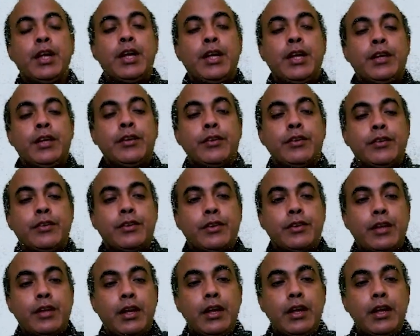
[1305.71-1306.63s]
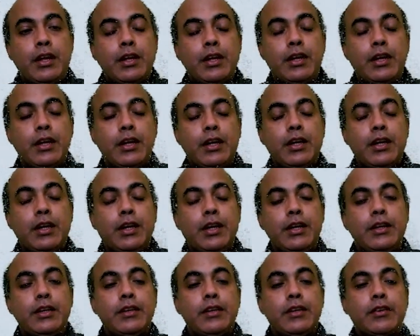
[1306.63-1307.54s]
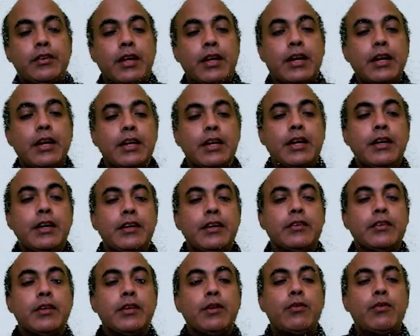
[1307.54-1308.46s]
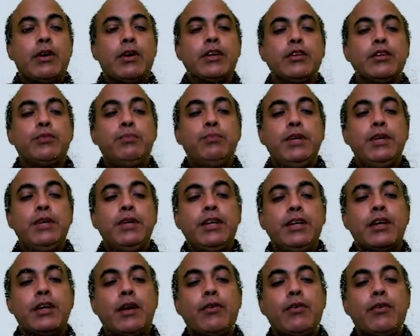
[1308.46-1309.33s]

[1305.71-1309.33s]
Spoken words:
Say in the second condition, what is beta 1?